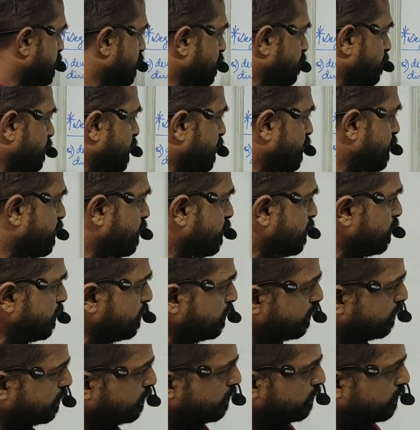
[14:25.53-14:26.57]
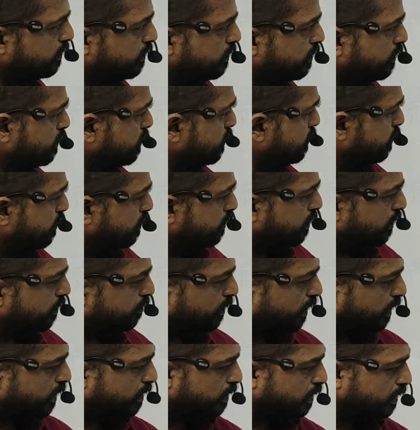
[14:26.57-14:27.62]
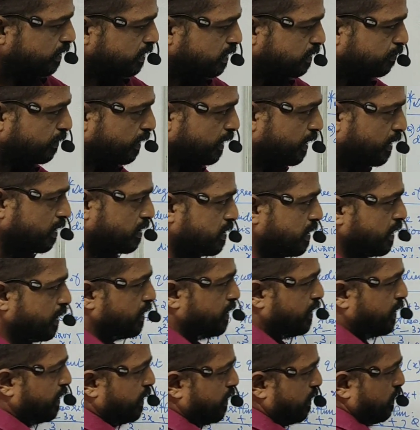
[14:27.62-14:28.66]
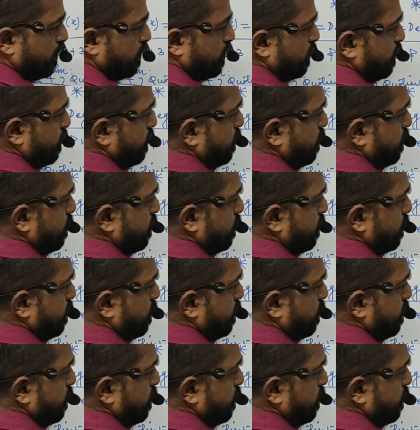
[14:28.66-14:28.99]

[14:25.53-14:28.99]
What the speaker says: the remainder? Remainder is minus 18.